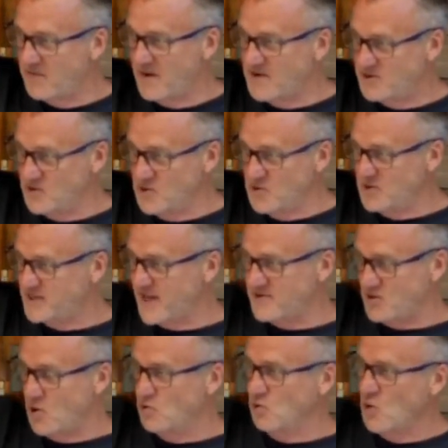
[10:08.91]
dudes that
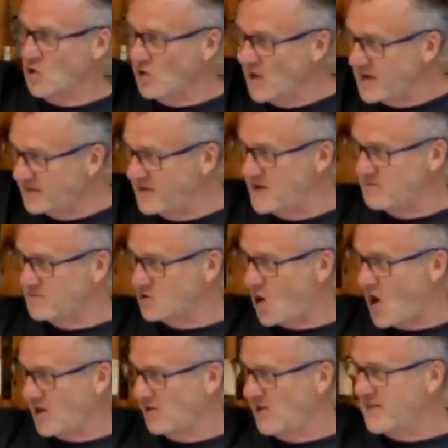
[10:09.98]
don't look like them,
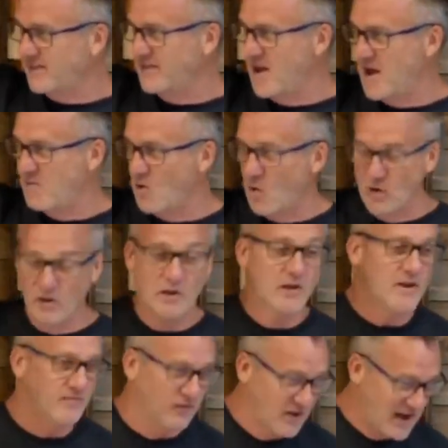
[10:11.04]
talk like them, or
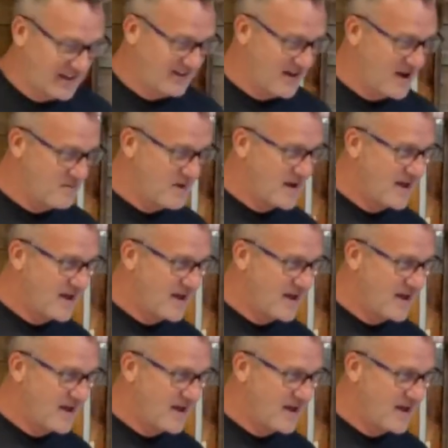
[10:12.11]
live like them.